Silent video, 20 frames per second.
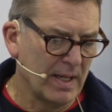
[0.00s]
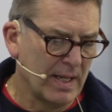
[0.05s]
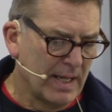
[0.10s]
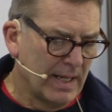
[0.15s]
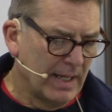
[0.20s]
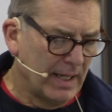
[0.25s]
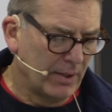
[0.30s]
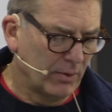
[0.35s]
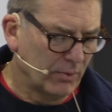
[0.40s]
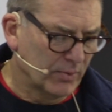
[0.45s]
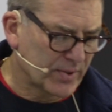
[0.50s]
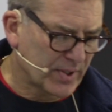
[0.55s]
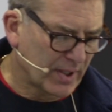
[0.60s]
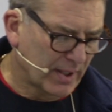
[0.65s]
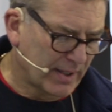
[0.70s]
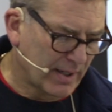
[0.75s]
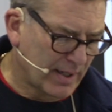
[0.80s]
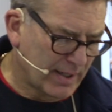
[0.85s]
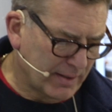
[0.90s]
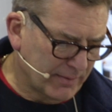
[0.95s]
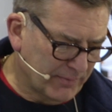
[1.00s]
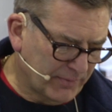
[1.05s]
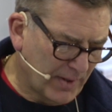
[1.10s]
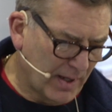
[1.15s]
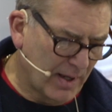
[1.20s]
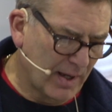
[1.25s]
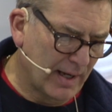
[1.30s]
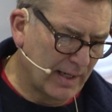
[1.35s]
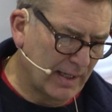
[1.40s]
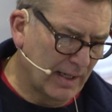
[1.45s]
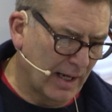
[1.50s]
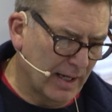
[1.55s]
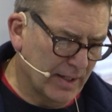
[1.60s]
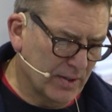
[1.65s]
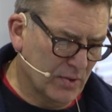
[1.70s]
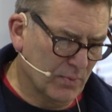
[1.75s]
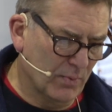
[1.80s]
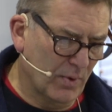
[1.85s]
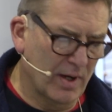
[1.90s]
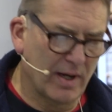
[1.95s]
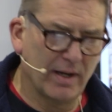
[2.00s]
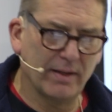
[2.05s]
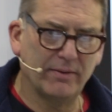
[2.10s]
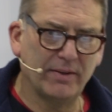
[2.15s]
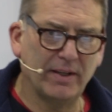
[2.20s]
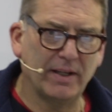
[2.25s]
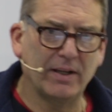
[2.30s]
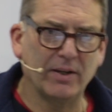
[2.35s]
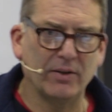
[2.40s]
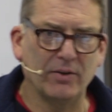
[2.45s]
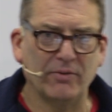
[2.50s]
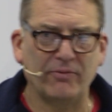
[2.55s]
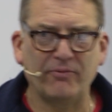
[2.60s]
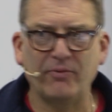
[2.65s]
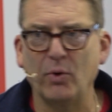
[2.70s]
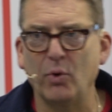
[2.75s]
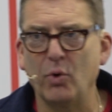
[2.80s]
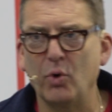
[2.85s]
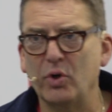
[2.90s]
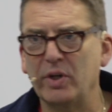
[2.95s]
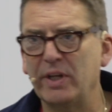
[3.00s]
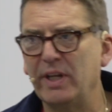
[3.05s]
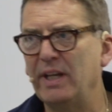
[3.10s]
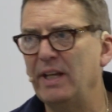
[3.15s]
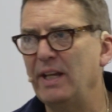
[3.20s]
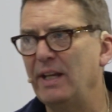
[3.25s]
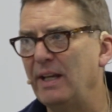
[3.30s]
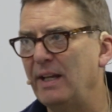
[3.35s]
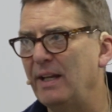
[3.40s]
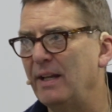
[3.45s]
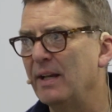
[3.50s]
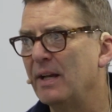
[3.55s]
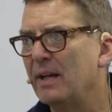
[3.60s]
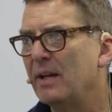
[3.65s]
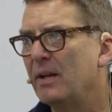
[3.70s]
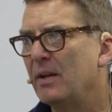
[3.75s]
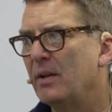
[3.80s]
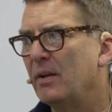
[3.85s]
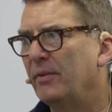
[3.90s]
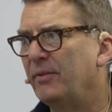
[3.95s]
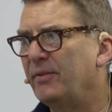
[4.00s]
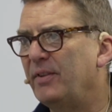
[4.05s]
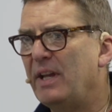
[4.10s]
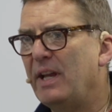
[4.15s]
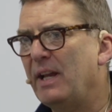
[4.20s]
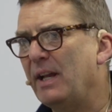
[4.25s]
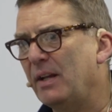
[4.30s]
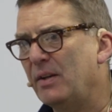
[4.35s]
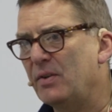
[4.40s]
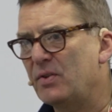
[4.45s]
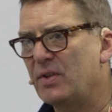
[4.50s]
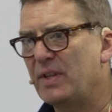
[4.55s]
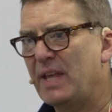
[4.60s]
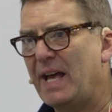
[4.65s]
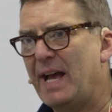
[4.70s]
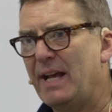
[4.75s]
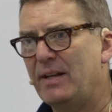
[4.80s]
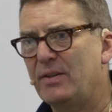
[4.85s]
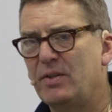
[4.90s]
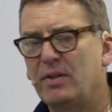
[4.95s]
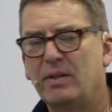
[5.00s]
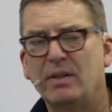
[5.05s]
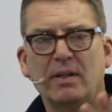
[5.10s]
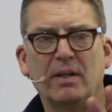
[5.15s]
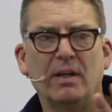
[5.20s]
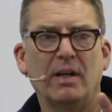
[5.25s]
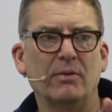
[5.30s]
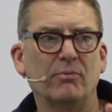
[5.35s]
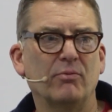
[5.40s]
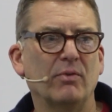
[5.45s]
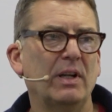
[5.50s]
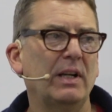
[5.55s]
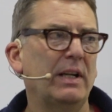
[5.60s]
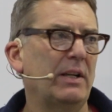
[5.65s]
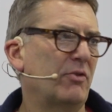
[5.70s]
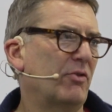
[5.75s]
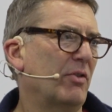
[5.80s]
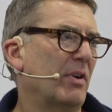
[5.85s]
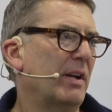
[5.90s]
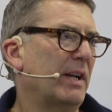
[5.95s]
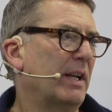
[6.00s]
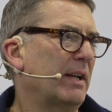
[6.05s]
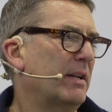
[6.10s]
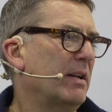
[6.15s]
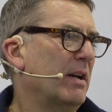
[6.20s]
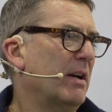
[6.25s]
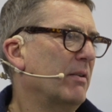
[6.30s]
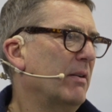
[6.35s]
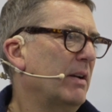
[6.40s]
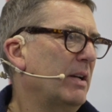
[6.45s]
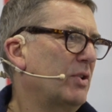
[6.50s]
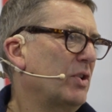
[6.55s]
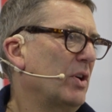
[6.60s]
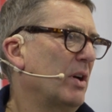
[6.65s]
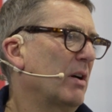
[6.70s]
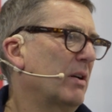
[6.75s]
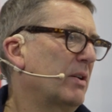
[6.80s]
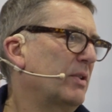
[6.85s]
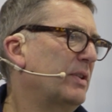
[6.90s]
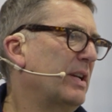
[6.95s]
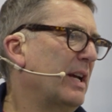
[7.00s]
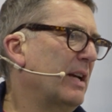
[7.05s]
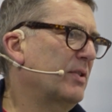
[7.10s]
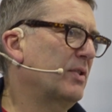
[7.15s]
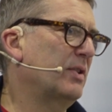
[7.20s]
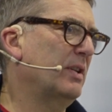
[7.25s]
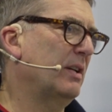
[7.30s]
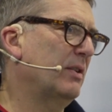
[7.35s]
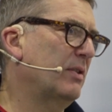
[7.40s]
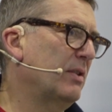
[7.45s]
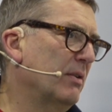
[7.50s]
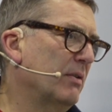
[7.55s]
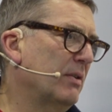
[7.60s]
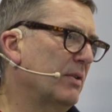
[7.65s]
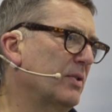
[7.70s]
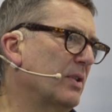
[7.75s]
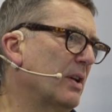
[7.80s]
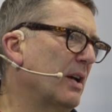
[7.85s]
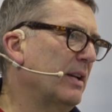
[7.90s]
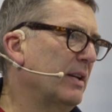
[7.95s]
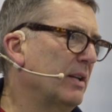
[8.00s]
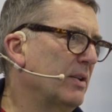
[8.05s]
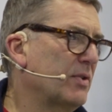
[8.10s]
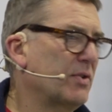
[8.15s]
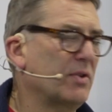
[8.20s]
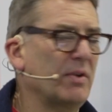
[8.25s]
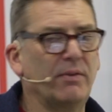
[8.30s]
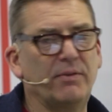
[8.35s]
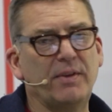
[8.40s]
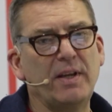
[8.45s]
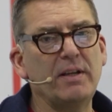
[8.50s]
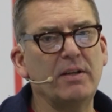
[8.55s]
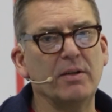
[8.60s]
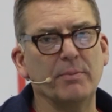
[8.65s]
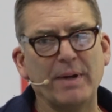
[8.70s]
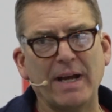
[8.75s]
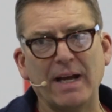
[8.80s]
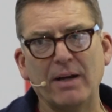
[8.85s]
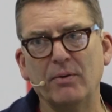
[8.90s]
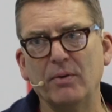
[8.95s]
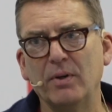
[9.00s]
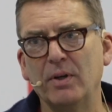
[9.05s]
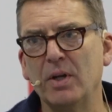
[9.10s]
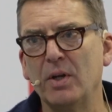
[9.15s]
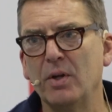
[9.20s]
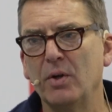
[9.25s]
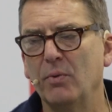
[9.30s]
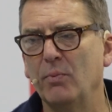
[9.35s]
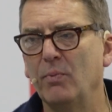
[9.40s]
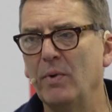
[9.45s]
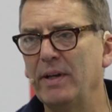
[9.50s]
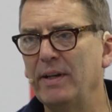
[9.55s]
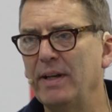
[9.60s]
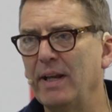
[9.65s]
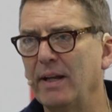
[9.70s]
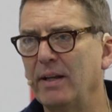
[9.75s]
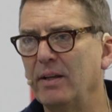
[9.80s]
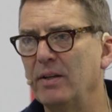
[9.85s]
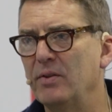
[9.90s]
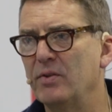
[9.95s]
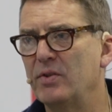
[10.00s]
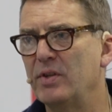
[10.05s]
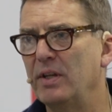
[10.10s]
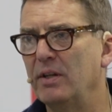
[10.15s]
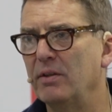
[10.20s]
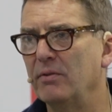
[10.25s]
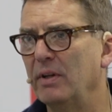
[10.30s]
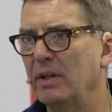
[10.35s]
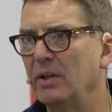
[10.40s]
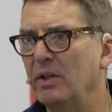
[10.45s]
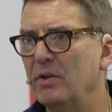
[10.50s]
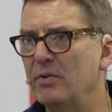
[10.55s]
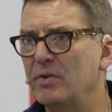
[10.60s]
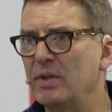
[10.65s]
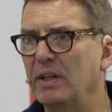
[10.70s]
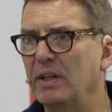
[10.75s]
It also kind of highlights what I think are the four key things that I really try and encourage architects and interior designers to think about when they're considering using